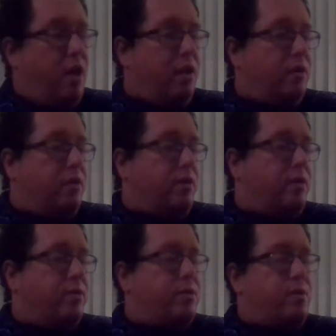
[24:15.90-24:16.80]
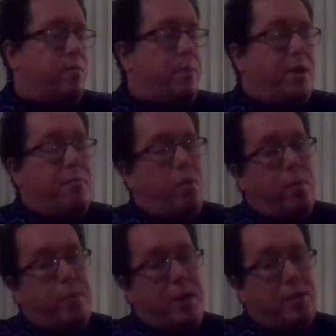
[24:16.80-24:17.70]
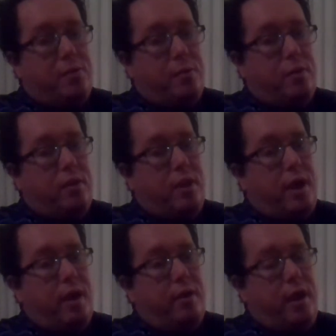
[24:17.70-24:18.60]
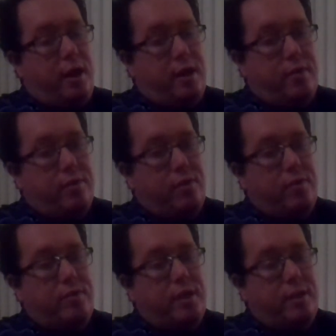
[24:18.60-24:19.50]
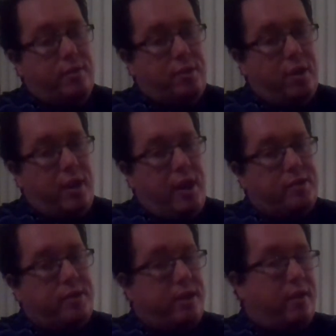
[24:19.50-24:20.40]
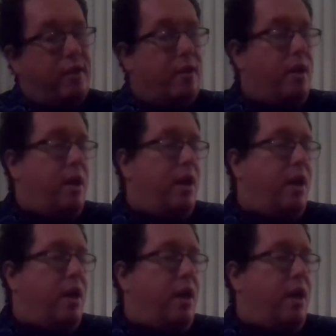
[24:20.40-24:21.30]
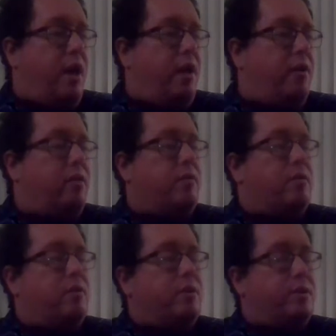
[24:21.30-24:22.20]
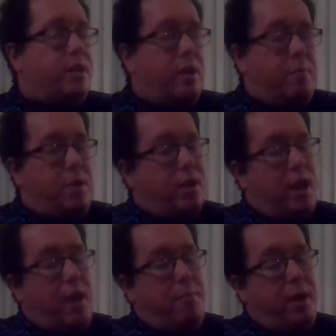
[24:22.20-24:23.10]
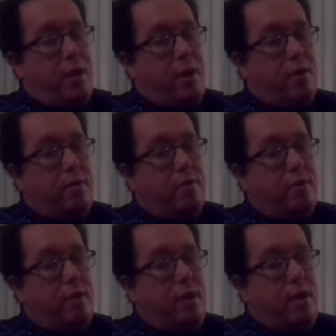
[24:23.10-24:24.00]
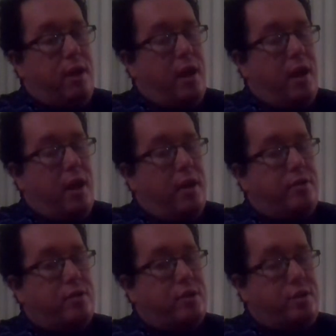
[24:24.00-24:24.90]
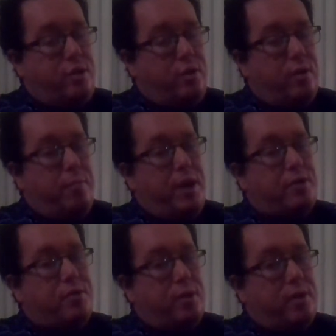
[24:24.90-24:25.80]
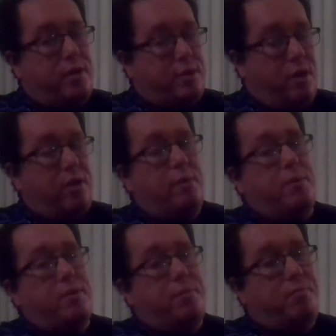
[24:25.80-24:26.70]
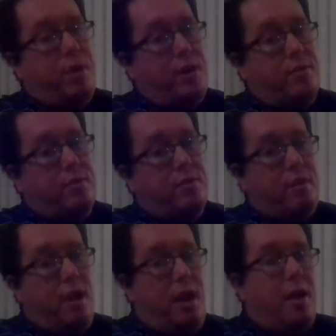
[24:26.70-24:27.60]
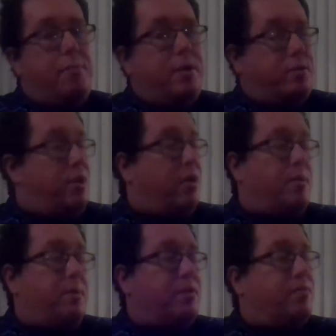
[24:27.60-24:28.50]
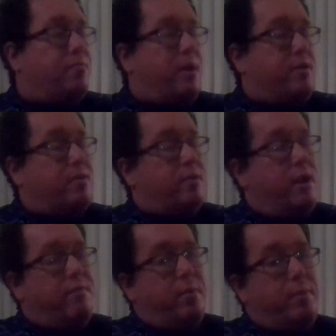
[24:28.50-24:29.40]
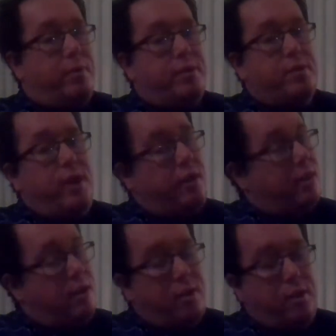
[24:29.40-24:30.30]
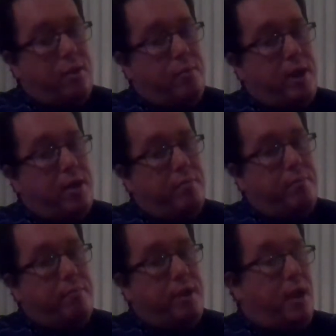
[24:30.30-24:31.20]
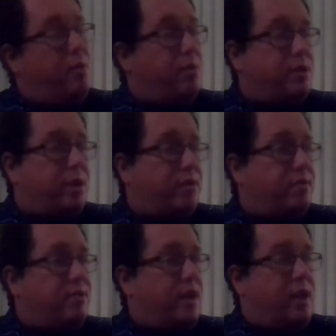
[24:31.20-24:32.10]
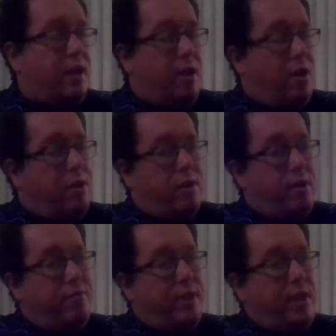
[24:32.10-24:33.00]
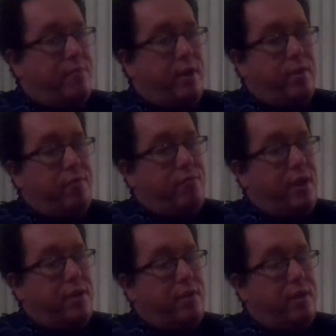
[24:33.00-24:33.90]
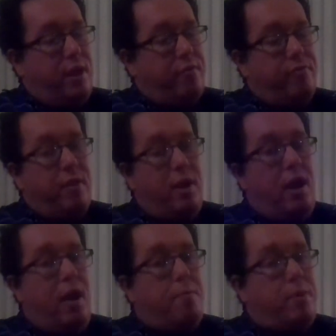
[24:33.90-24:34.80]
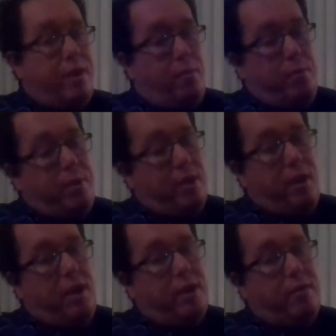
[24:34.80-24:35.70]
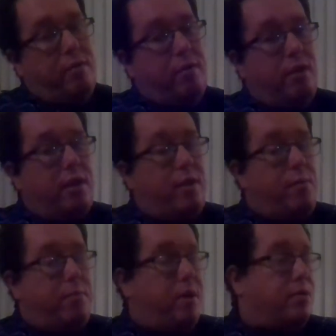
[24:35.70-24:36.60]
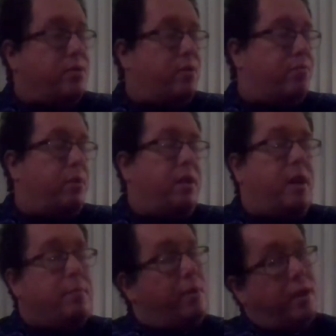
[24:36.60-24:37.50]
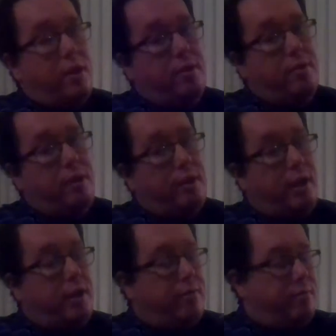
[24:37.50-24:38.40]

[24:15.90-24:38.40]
learn to be more peaceful and not insulting and sarcastic, and learn to communicate better, and just do your best during these arguments and fights. Because arguments and fights are inevitable. There's nothing you can do about them. I wish I could say, oh, you're never going to have another fight in your life. But that would be lying, and that would be untruthful, and I'm not going to tell you that.